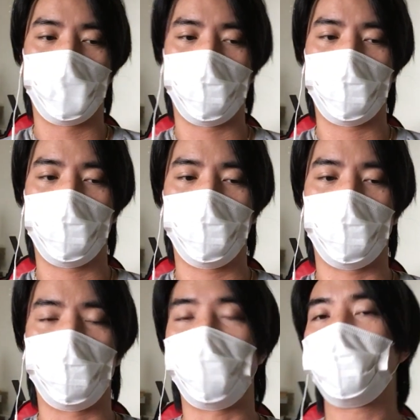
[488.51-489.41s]
you know
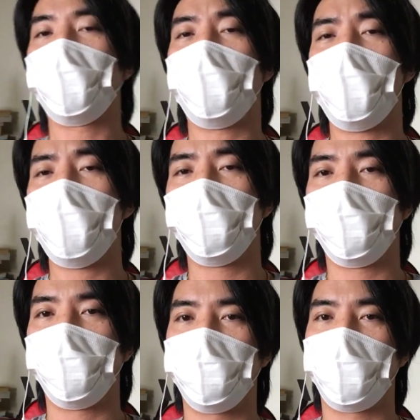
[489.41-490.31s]
and that's
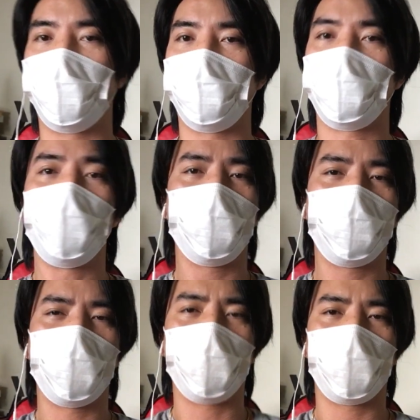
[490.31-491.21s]
all in a
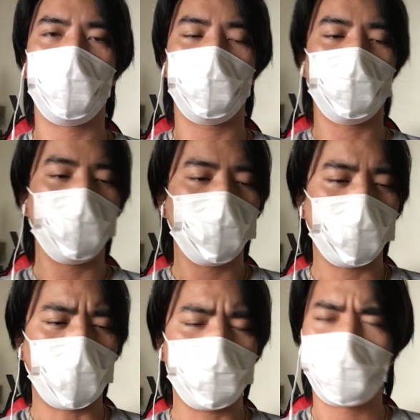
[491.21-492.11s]
24 and
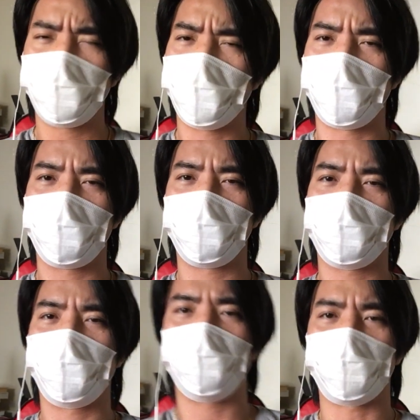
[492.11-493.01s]
i've seen other
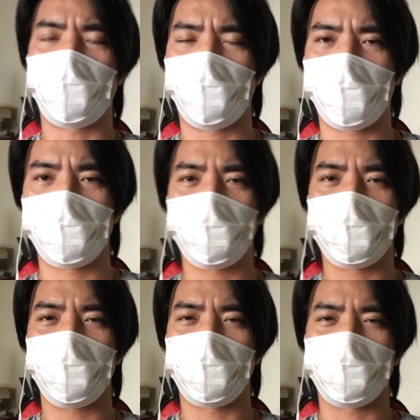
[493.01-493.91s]
things i've read other
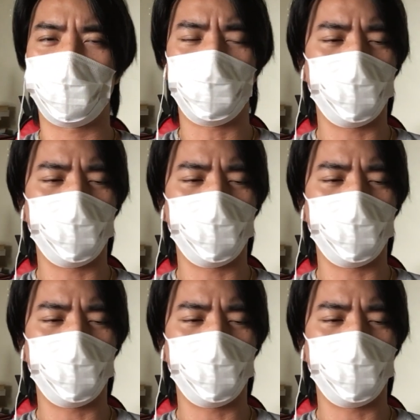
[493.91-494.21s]
things It's